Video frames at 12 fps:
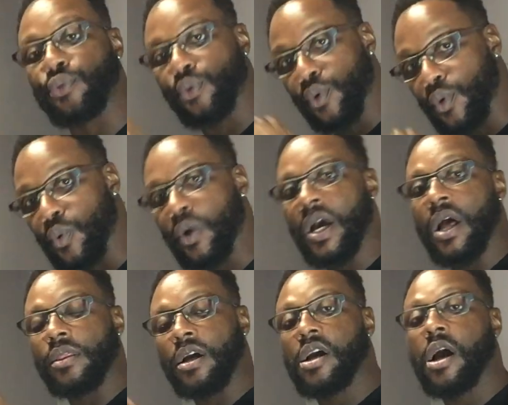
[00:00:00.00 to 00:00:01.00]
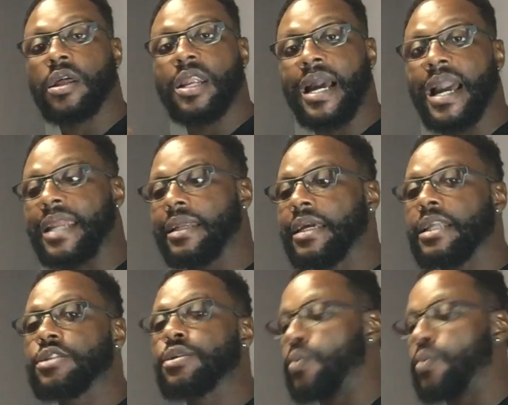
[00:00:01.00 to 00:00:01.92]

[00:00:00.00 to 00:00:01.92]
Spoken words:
through the color like I needed to,